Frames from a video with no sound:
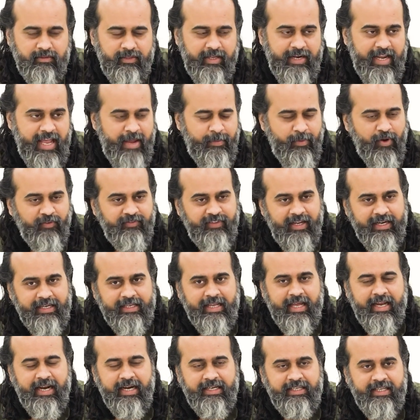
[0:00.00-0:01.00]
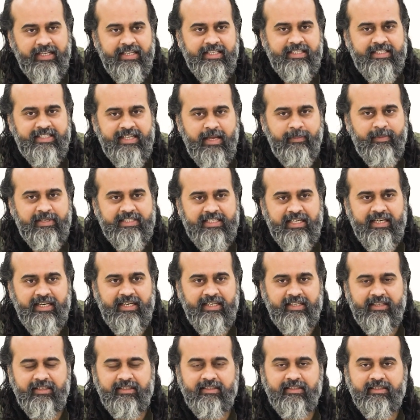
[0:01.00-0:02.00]
The name of that character is Jami
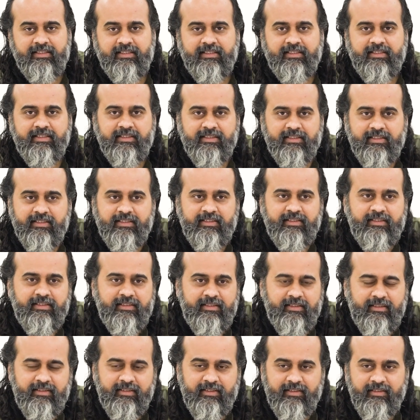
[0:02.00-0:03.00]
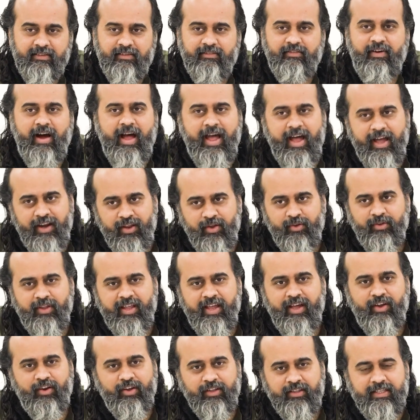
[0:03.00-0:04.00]
Saret. Why are you
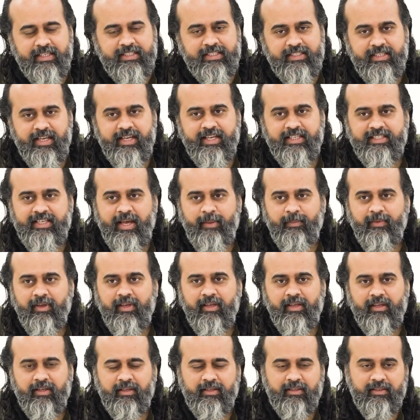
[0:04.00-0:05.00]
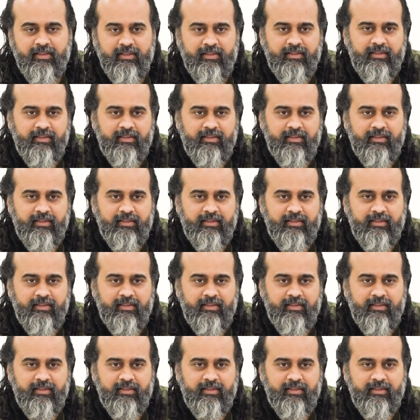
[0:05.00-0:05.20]
there on the stage, Jami?